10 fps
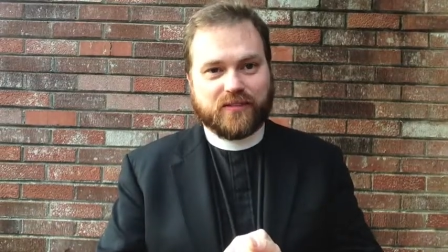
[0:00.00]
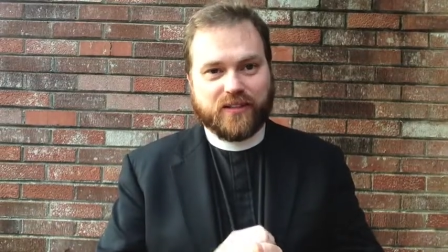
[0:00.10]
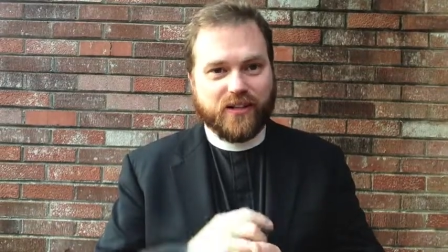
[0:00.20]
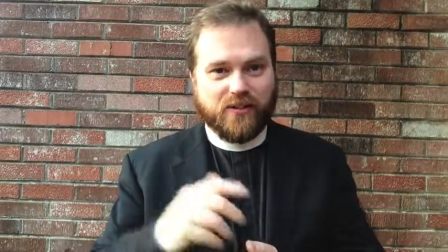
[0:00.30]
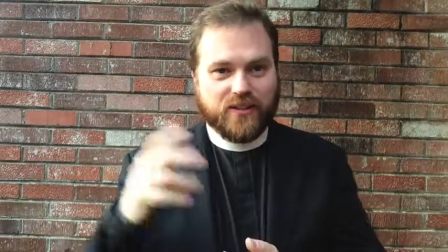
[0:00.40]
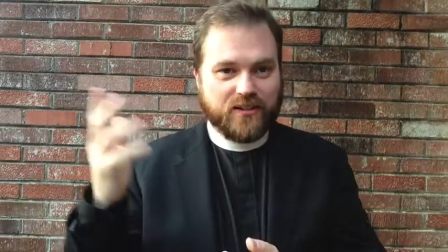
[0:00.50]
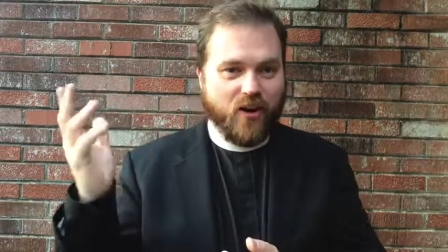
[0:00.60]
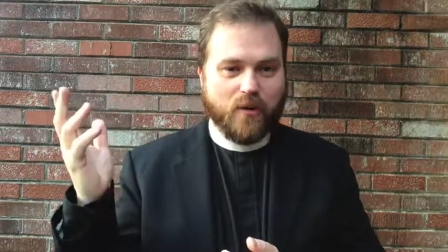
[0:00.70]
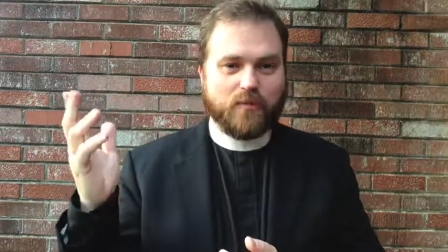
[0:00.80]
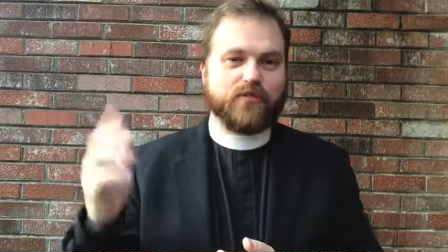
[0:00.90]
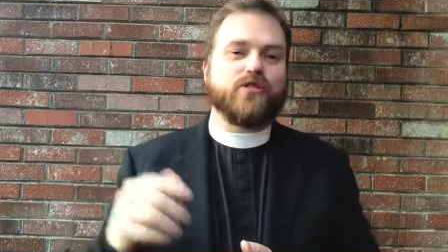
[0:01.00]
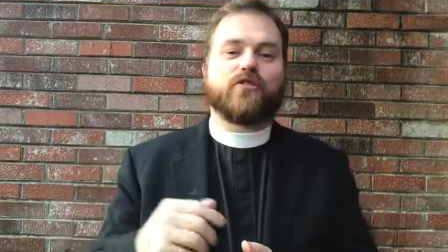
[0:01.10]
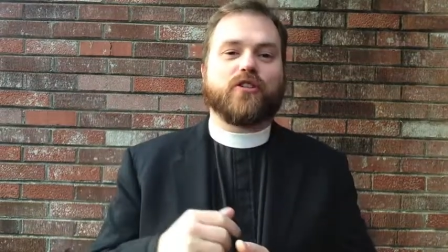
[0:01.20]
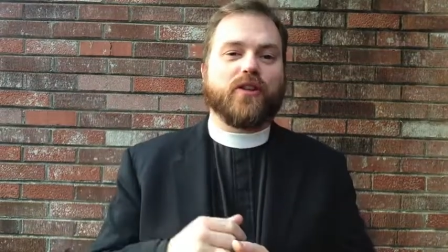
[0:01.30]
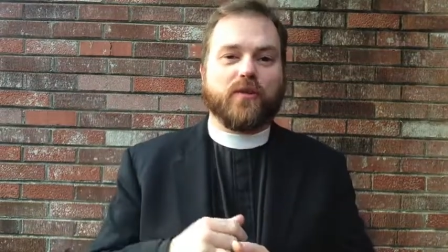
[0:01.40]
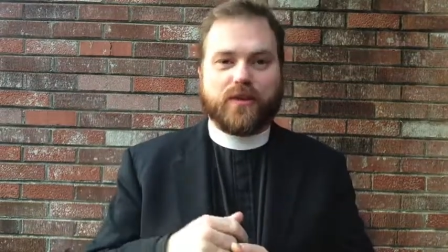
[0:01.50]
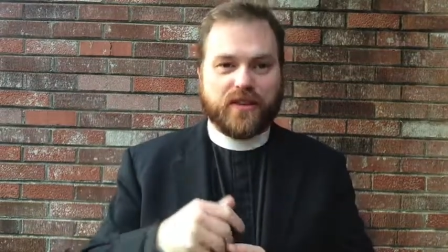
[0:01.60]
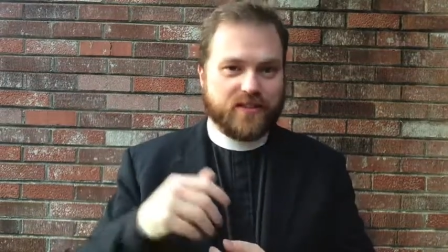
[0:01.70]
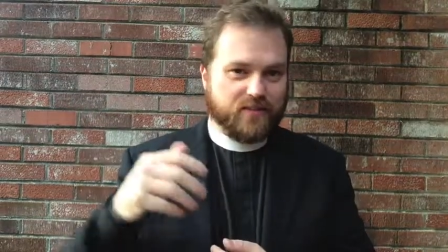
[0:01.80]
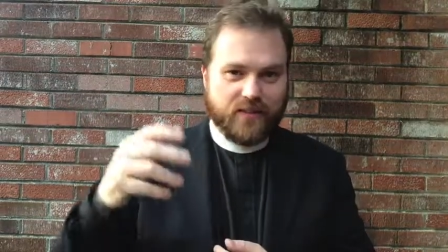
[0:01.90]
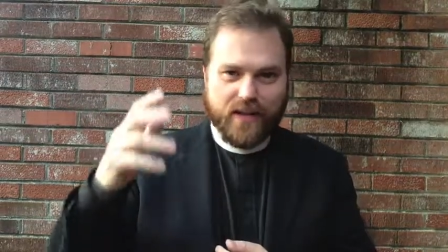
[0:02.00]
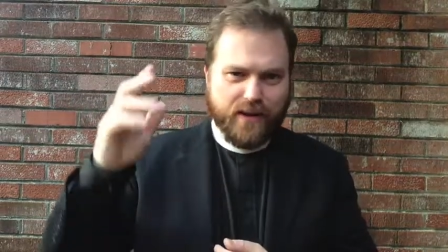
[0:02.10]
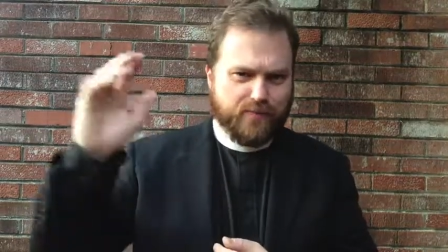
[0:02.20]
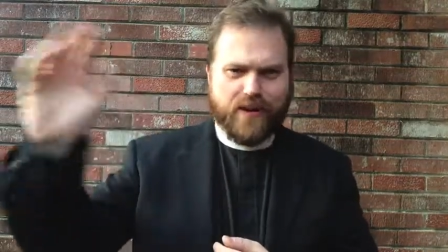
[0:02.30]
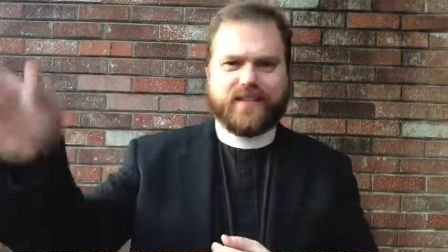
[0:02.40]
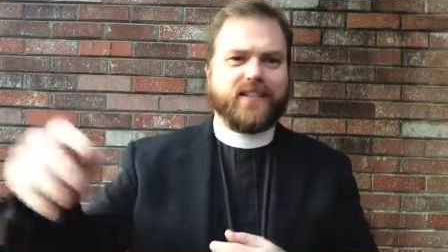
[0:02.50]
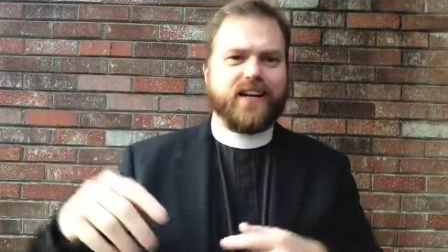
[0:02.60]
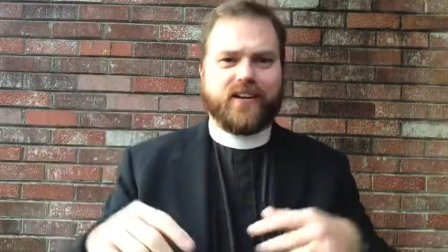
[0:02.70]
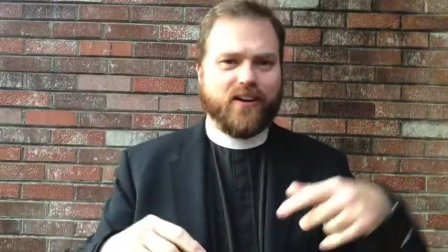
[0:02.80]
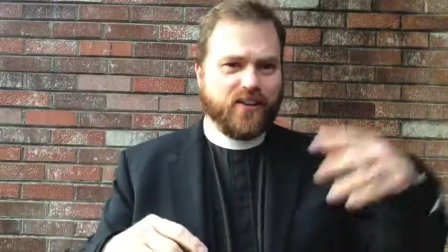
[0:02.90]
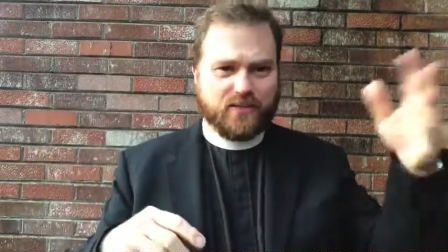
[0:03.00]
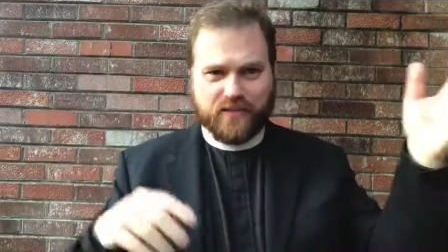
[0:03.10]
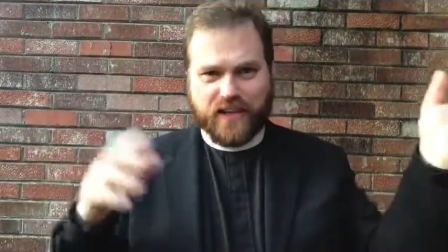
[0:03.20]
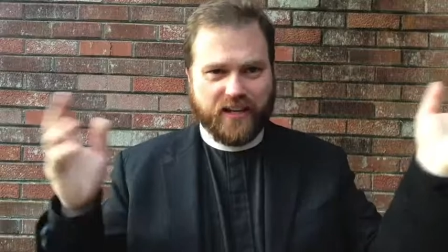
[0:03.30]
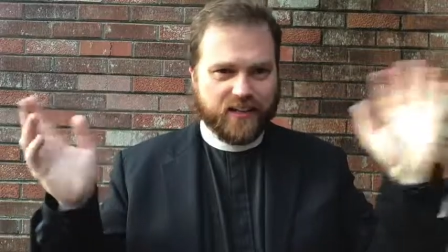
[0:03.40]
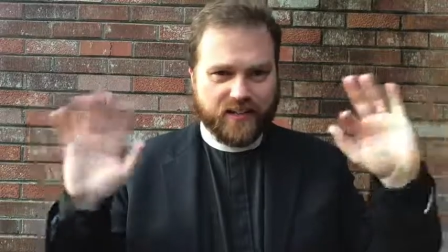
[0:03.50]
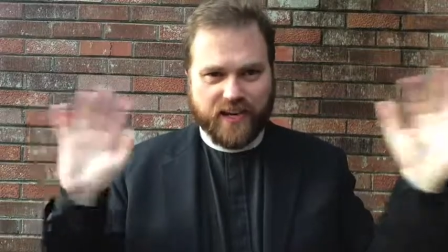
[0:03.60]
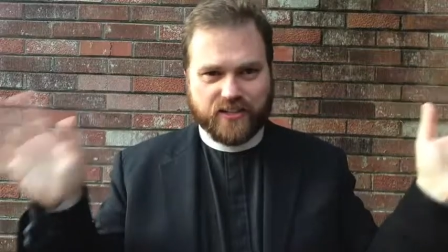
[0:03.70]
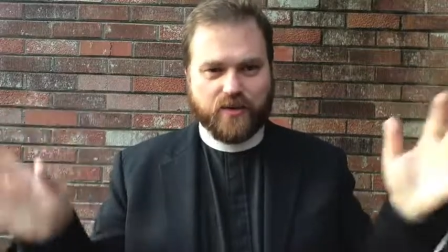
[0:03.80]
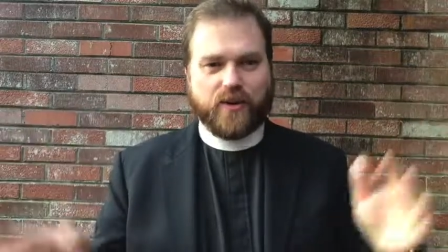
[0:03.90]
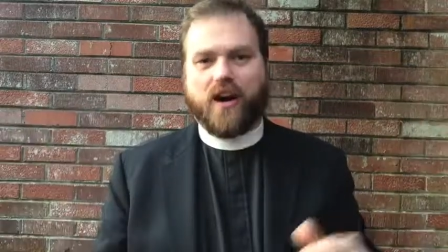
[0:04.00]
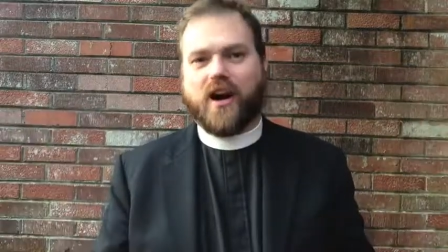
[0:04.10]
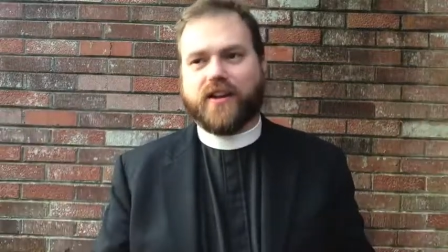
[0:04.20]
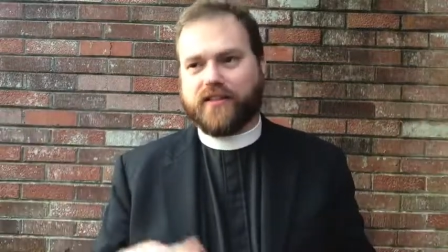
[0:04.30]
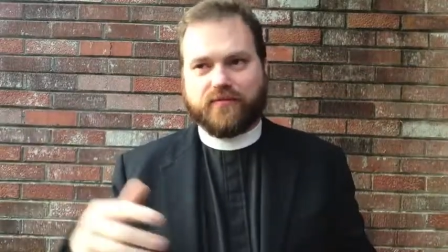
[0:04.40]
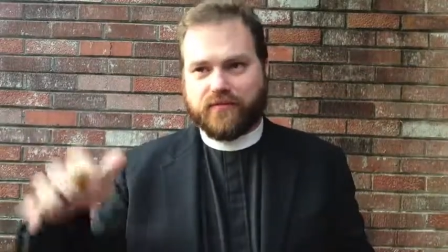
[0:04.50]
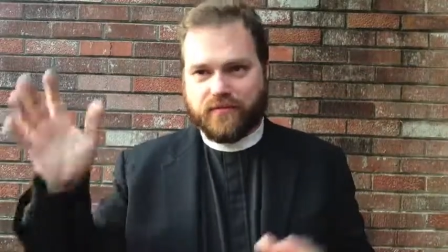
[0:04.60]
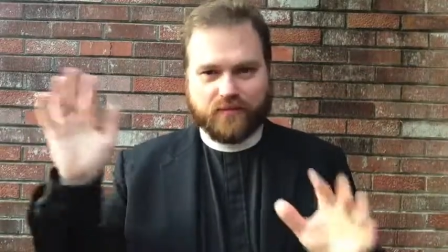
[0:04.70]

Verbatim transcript: you know, this horrible future with this president and all these ridiculous things going on and,